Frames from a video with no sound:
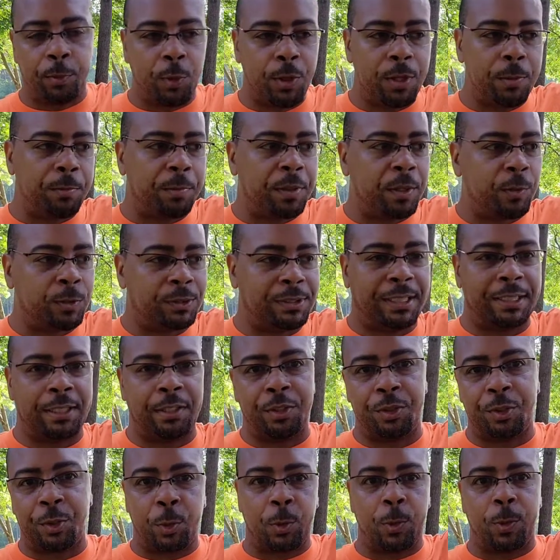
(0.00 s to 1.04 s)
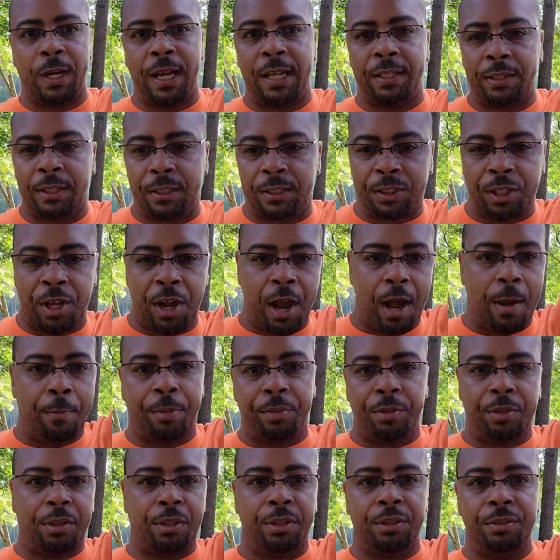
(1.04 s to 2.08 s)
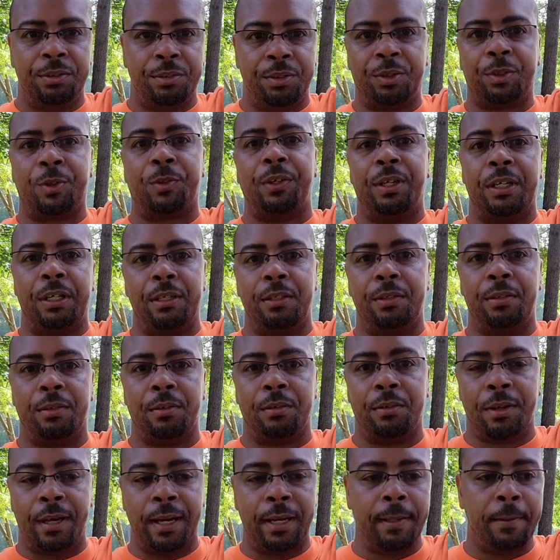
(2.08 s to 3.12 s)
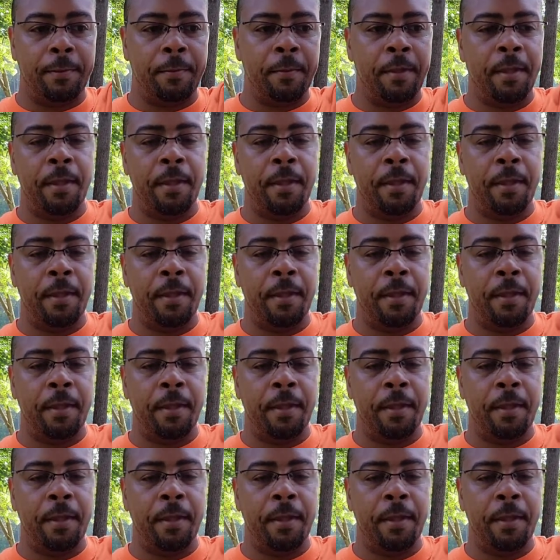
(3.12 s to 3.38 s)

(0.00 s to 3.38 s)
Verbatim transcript: Point B was like a door at the top of the screen, right?